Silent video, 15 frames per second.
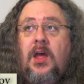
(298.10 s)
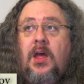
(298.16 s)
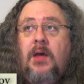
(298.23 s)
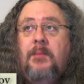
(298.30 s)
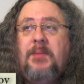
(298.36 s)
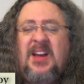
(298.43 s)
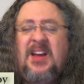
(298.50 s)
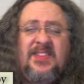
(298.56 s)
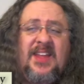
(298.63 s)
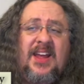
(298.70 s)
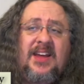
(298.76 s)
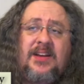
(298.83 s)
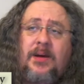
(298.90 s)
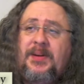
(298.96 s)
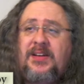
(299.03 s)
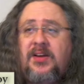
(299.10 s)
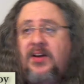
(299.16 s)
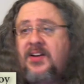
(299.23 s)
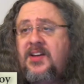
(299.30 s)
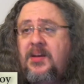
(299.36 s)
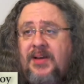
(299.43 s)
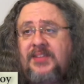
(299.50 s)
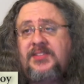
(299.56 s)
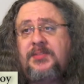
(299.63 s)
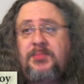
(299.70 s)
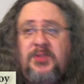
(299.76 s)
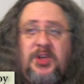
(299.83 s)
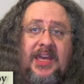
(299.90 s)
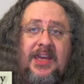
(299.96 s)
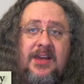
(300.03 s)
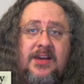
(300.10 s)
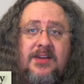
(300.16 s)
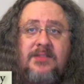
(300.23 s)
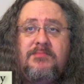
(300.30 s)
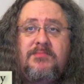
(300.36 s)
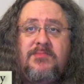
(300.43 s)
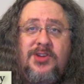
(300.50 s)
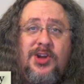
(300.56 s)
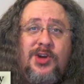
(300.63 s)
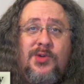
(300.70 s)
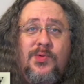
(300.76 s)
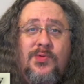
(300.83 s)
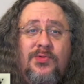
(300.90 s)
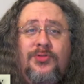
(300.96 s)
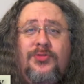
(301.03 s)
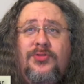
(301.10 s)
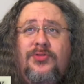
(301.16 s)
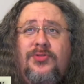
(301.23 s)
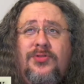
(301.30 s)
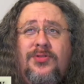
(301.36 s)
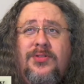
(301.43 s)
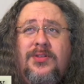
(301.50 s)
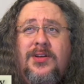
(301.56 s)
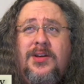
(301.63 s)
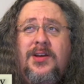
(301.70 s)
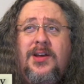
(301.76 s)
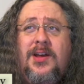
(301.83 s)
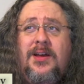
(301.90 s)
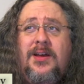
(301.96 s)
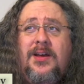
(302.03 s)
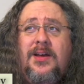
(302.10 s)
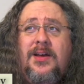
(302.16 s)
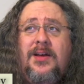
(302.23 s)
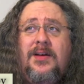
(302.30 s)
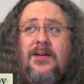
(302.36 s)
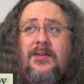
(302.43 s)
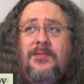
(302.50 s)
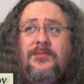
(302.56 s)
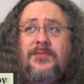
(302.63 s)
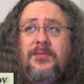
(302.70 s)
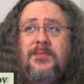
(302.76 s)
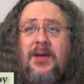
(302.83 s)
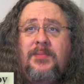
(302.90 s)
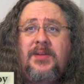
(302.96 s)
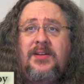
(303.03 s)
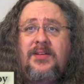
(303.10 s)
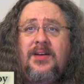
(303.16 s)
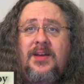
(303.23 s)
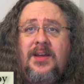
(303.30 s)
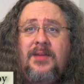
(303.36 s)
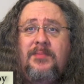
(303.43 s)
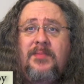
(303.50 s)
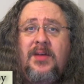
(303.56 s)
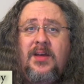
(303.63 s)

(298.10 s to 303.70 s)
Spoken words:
Beyond that, I'll be talking about some geek news from time to time.